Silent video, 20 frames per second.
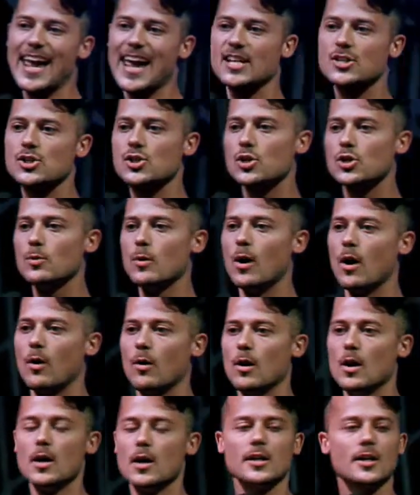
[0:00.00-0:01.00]

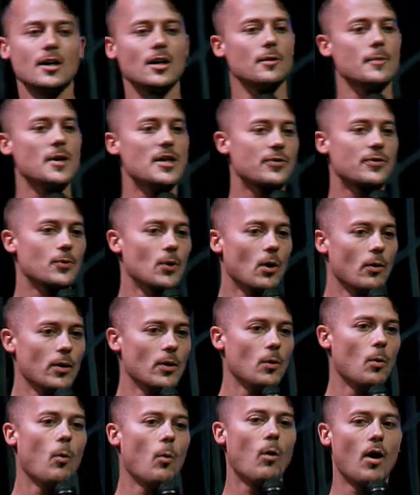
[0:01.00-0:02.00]
H2O, you're gonna be
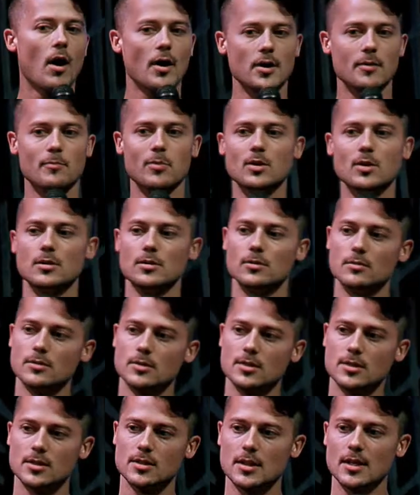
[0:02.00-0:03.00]
throwing water
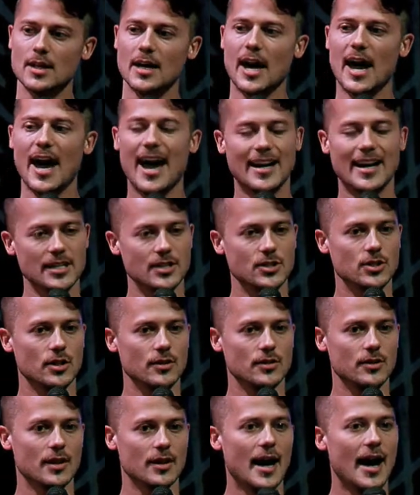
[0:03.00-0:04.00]
balloons at each
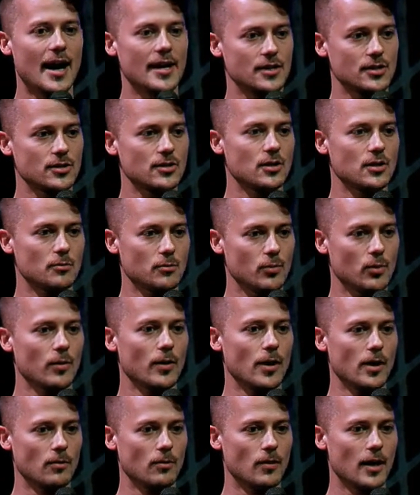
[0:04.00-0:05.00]
other at a certain
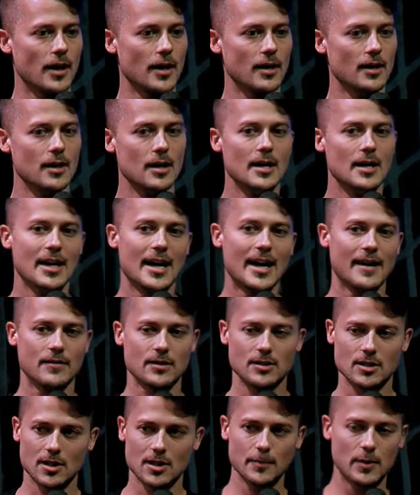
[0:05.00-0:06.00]
point, right? And
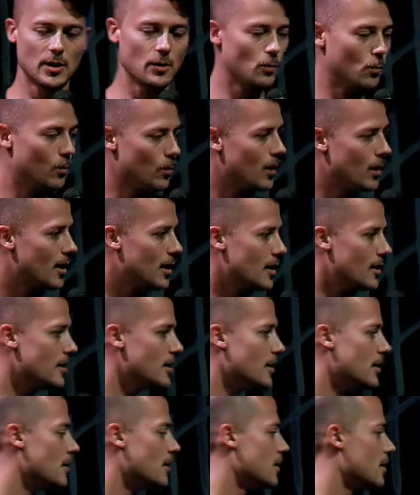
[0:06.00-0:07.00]
there's going to be
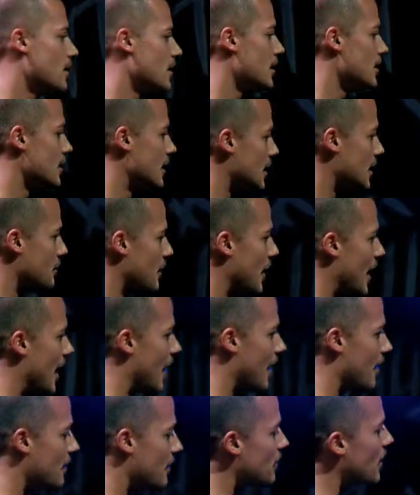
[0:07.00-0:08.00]
one
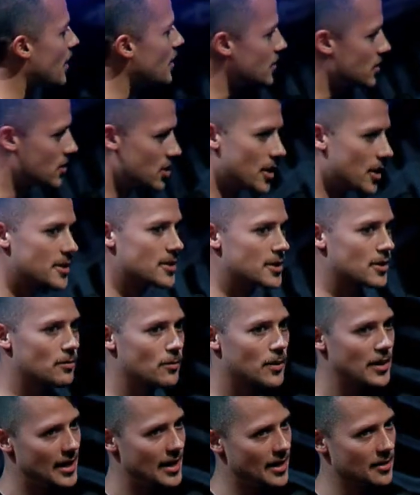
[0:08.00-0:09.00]
dingbat that chucks it
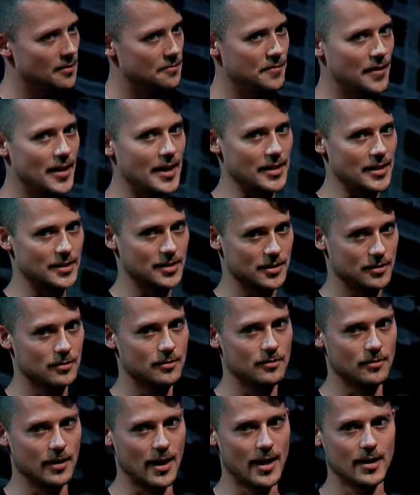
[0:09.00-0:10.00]
right at your face,
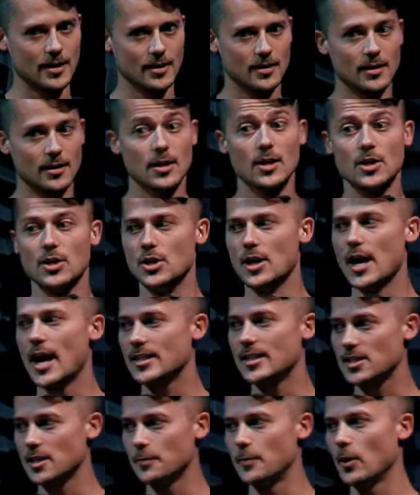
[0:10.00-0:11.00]
right? You're not
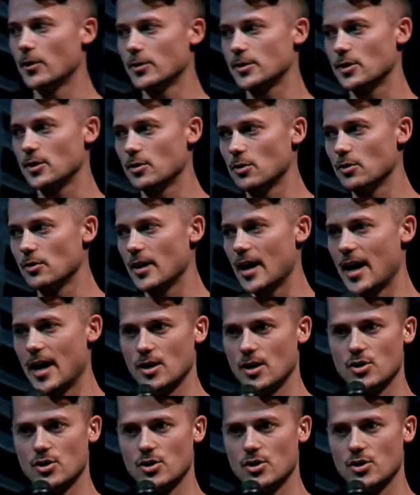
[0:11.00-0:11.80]
supposed to do that.